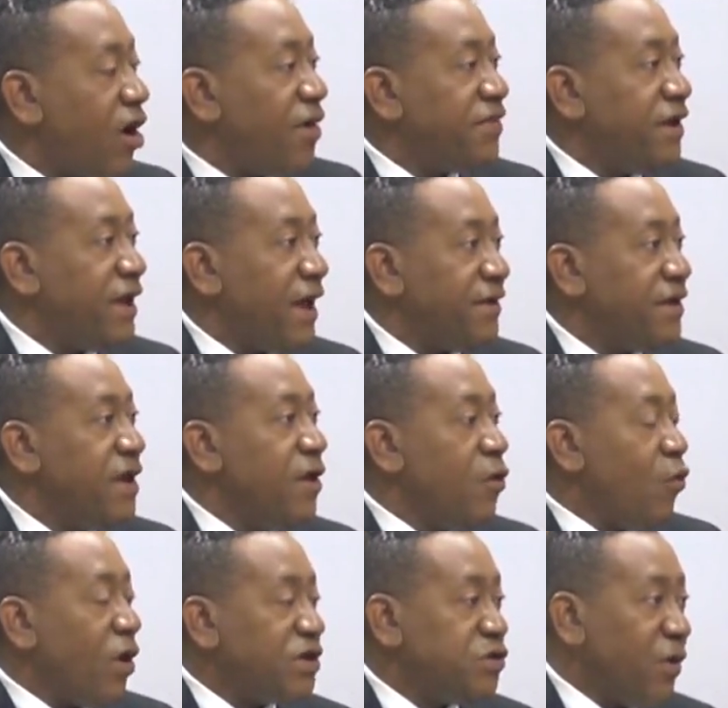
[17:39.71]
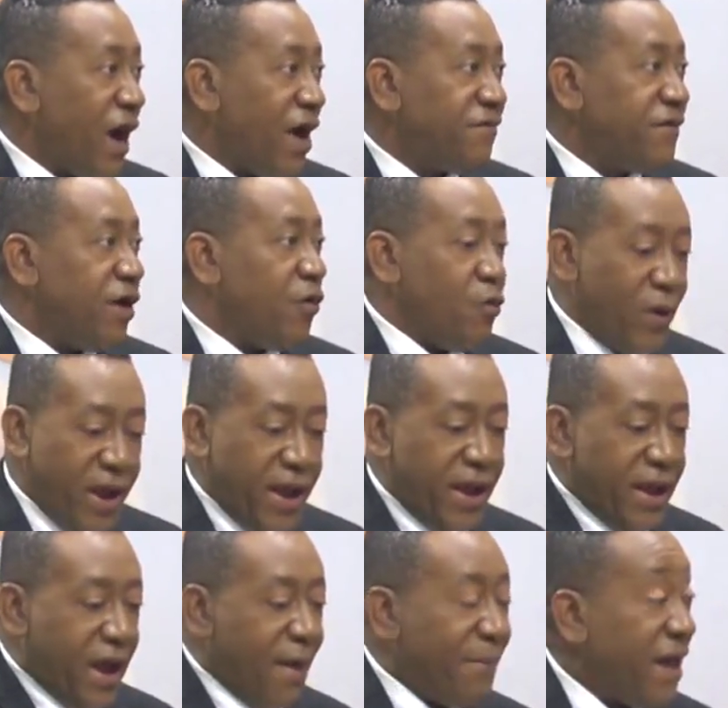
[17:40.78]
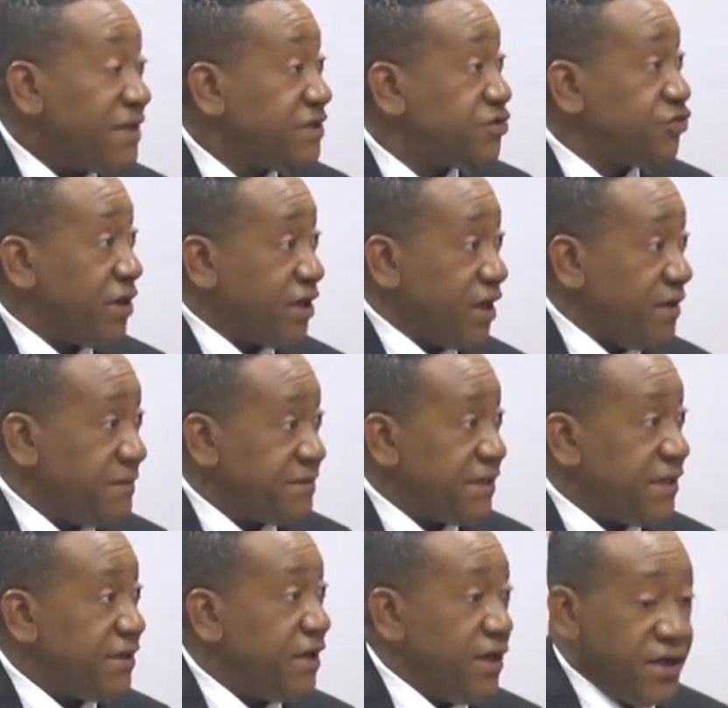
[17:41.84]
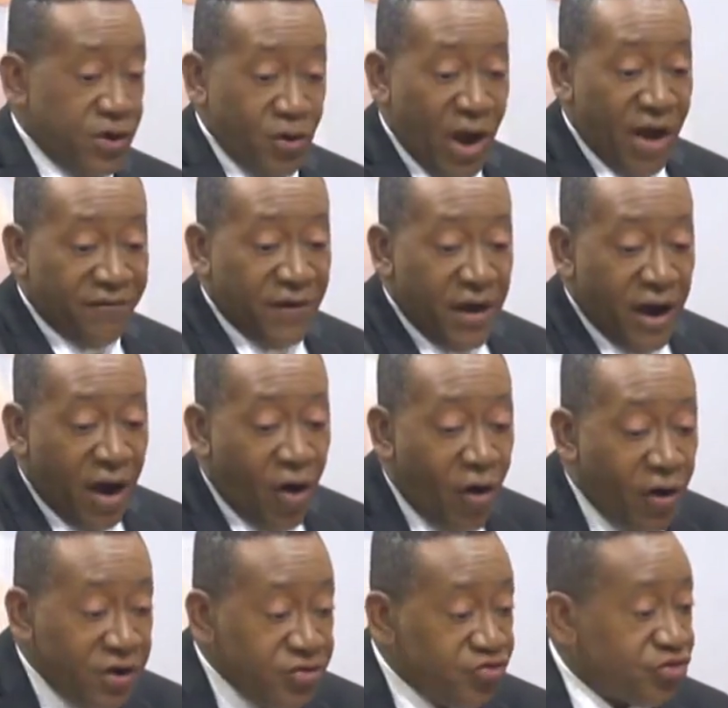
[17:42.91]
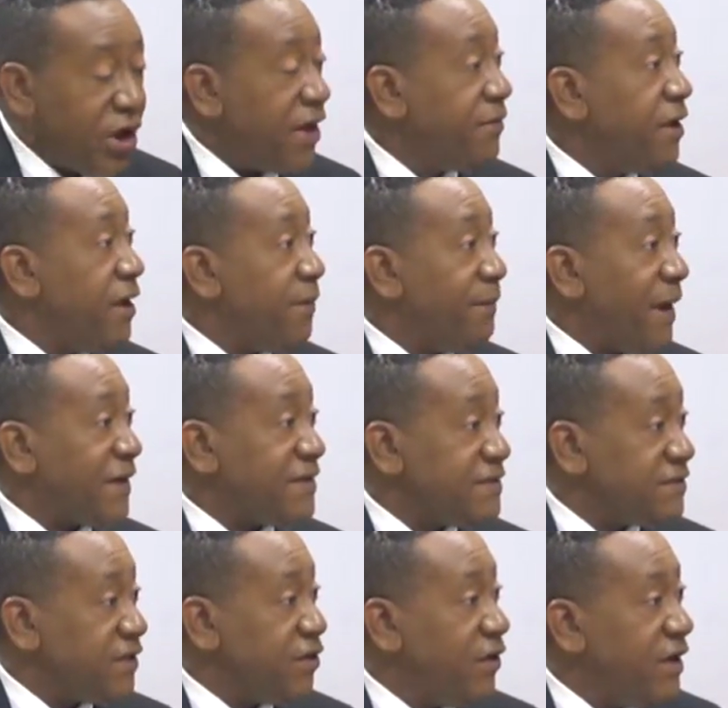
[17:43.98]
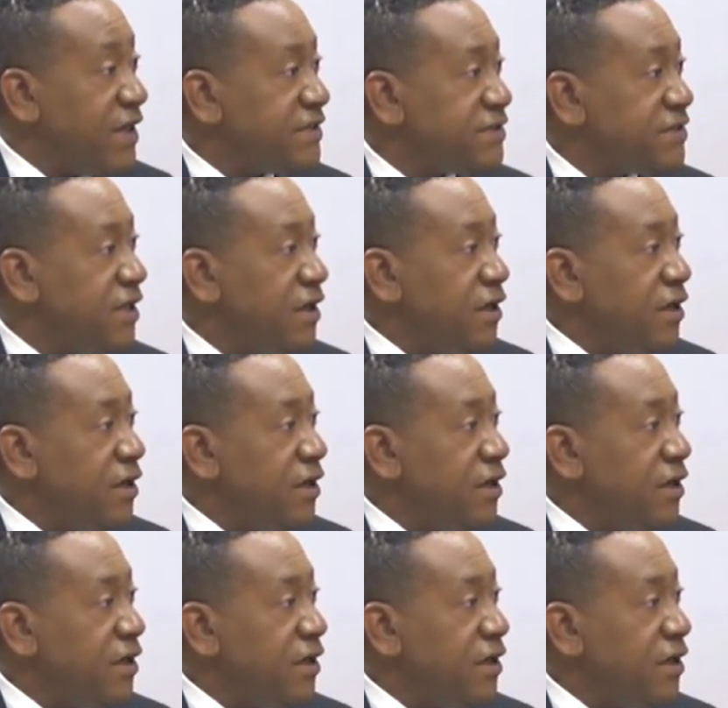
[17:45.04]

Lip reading: Other than what you have now, where a magistrate comes in, you have 100 matters on your list.